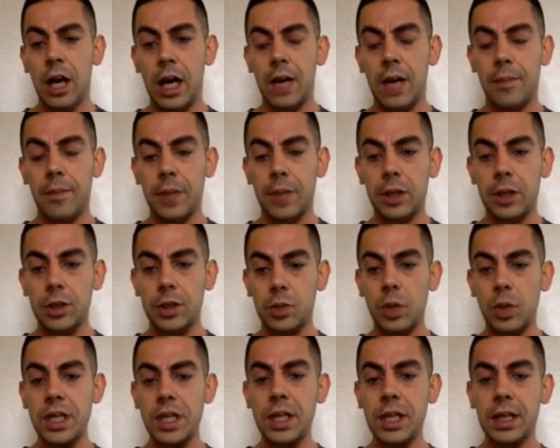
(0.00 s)

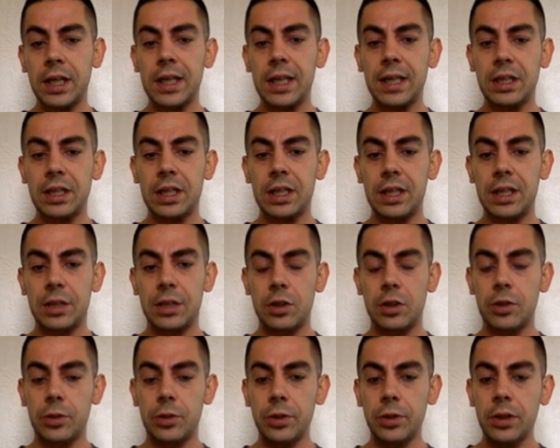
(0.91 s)
because what you can actually
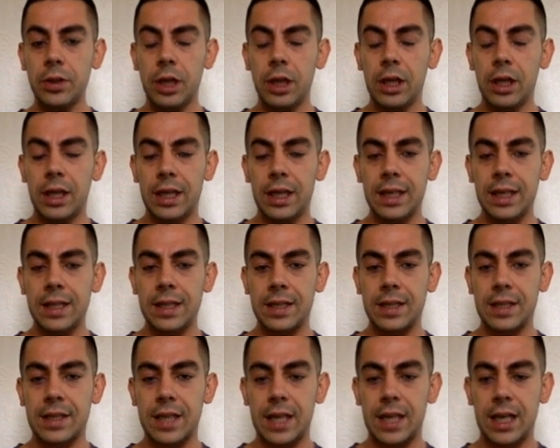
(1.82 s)
do
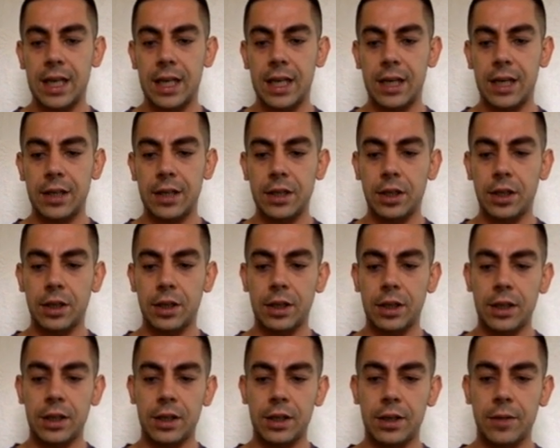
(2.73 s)
is you
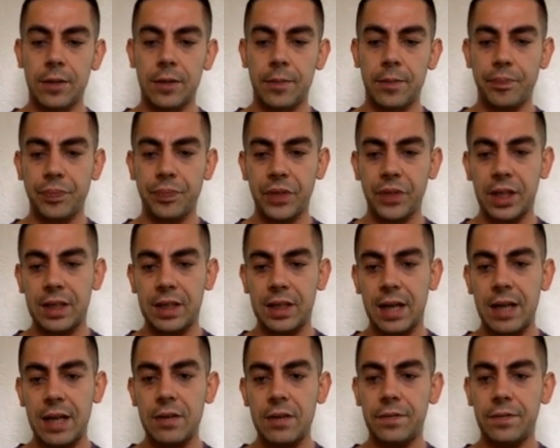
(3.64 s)
can
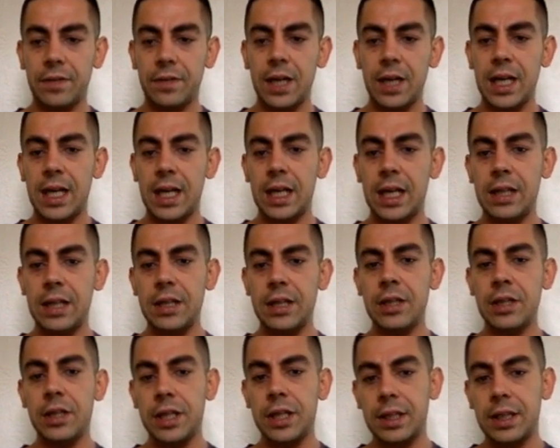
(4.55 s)
kind of
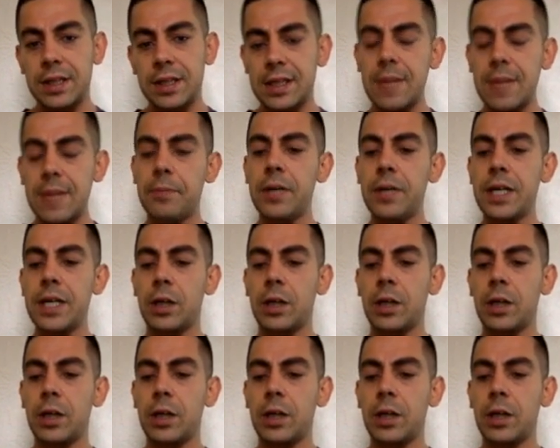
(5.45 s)
you can separate your